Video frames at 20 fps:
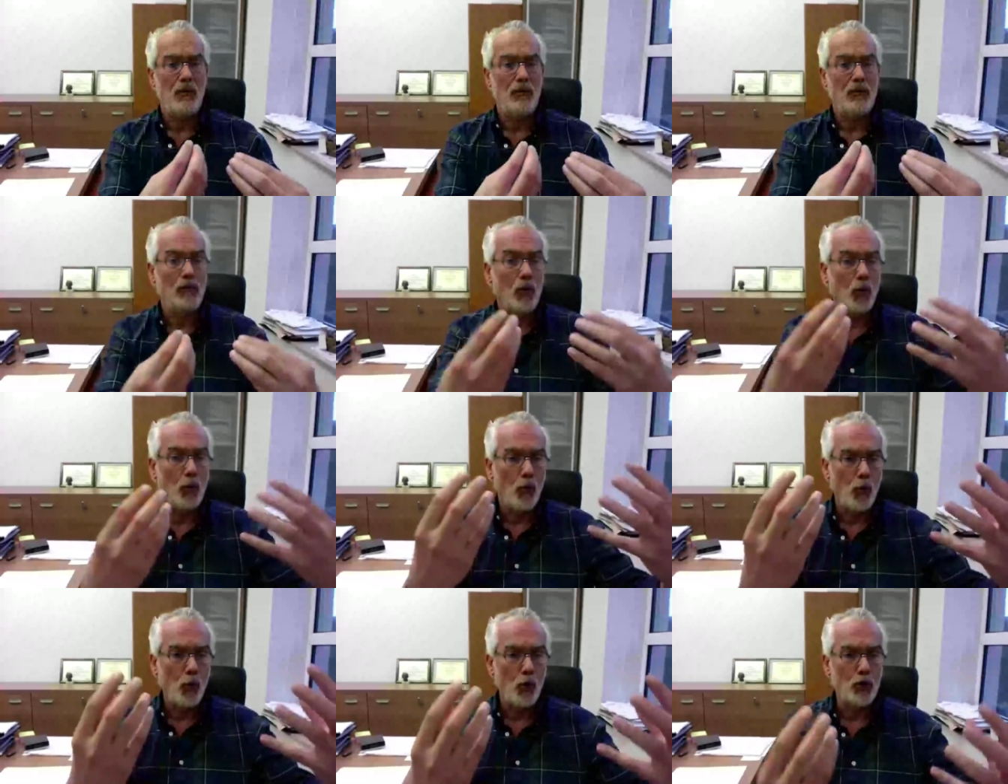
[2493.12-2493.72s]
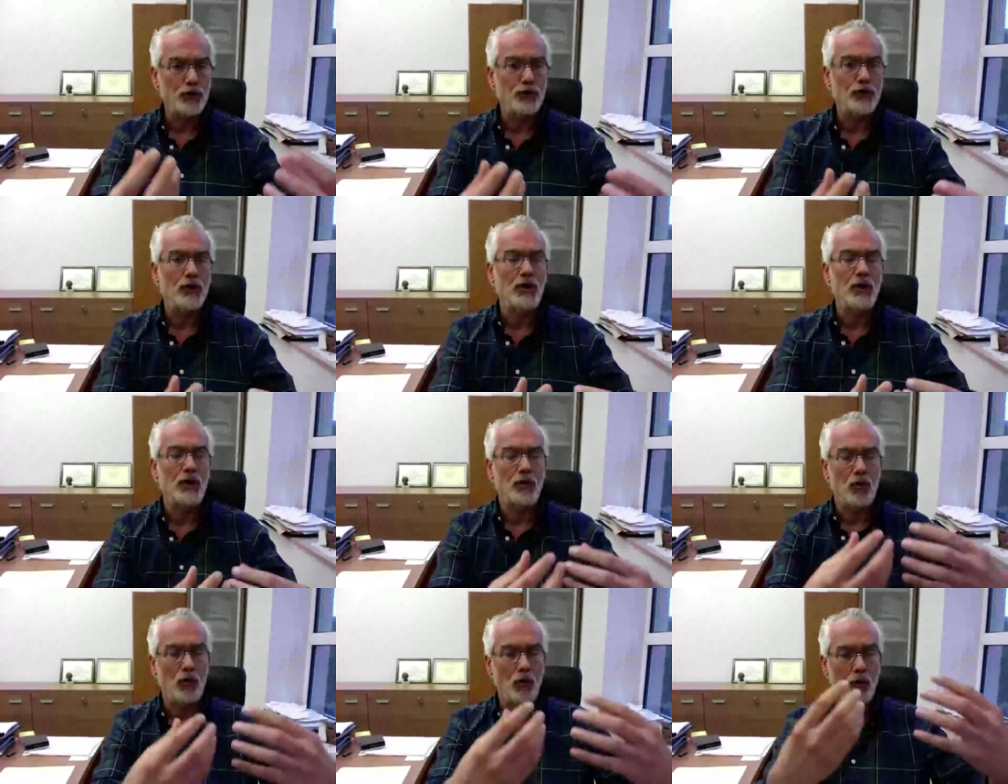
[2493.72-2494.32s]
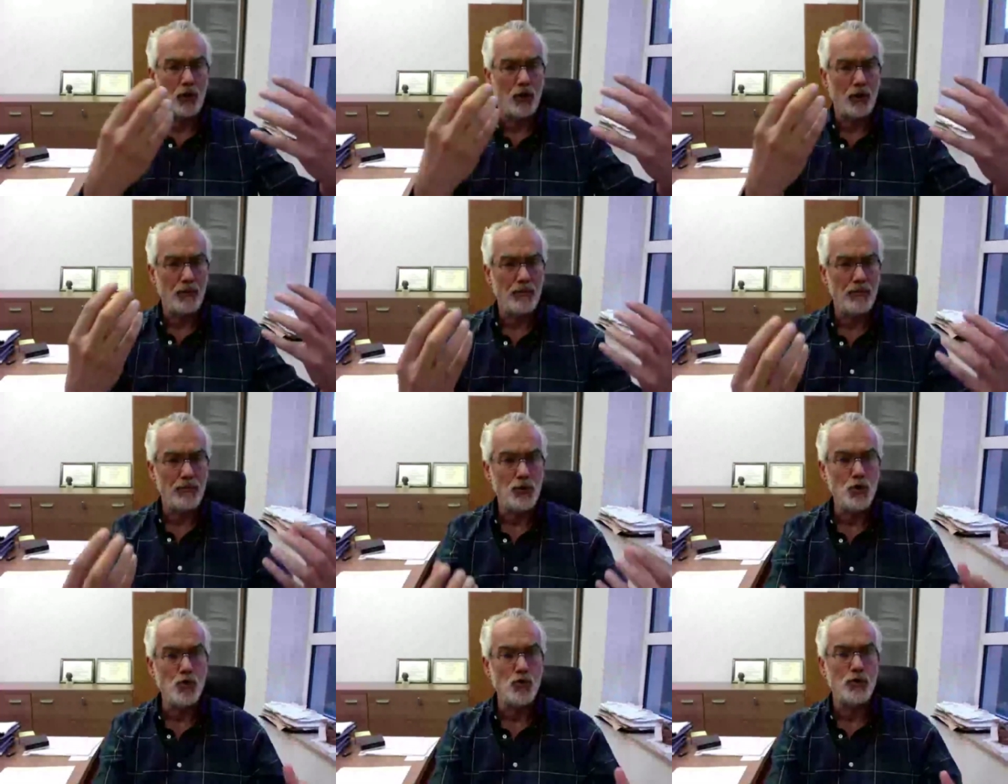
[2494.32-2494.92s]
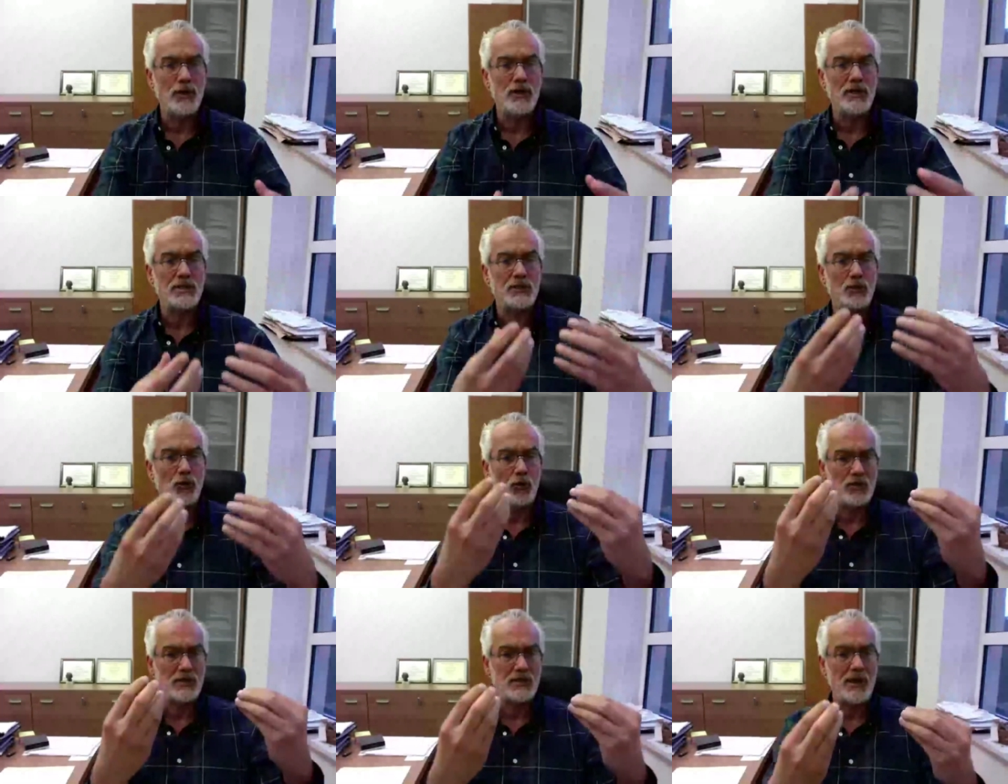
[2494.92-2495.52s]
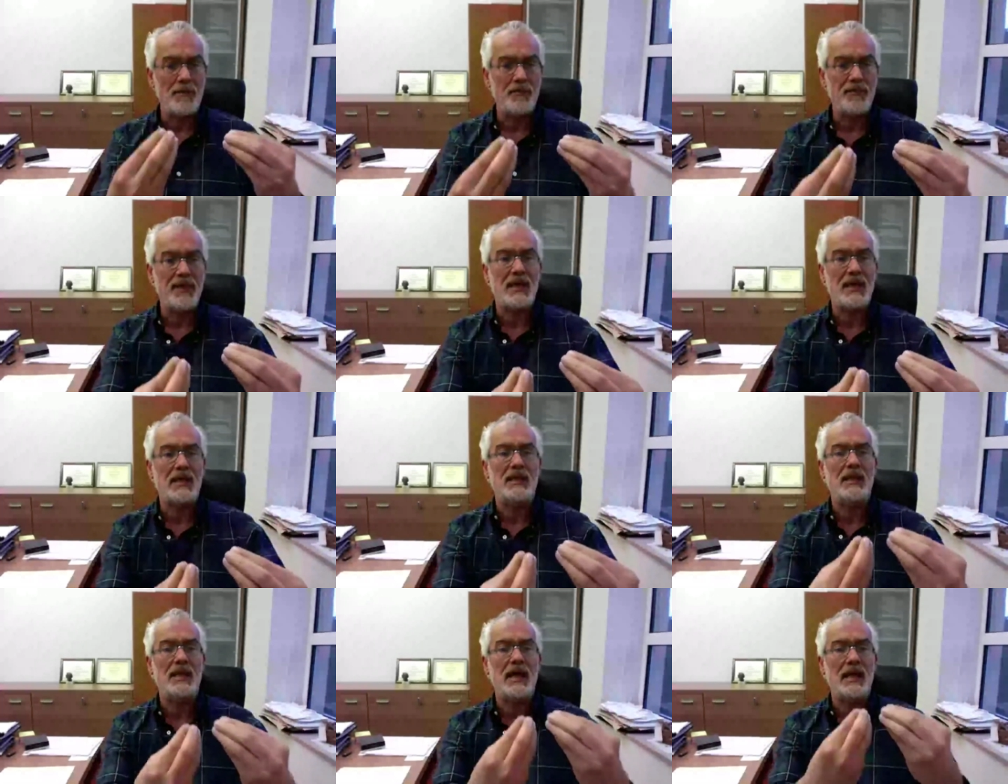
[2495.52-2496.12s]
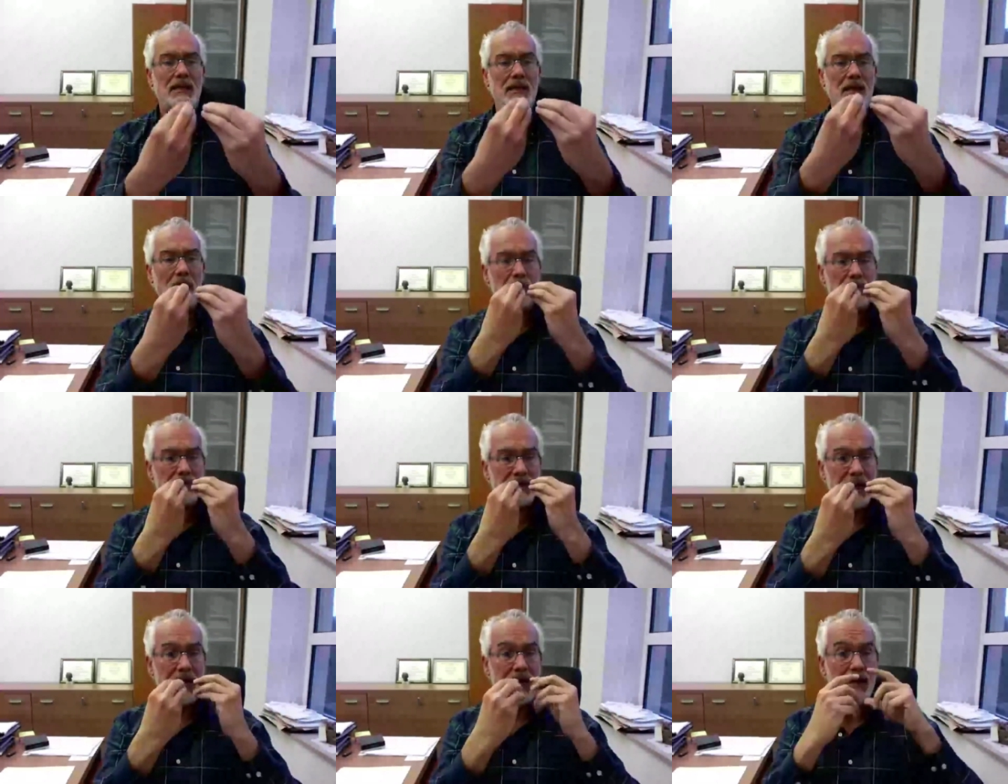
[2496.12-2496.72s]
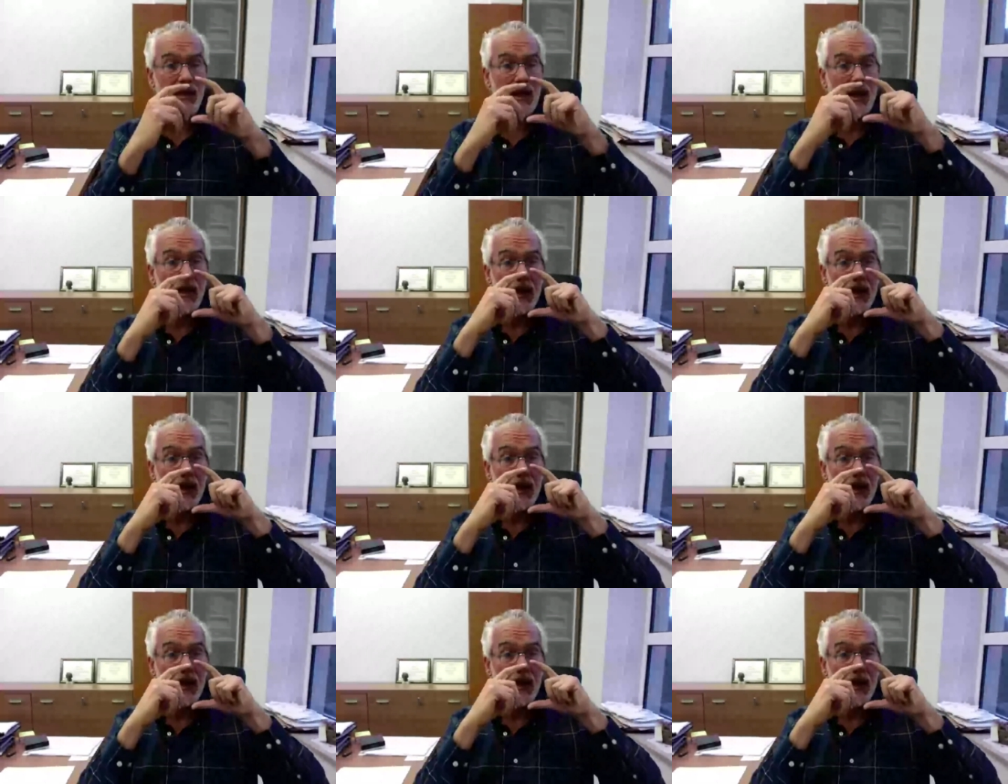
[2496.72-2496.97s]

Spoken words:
water or mucus or something that comes in,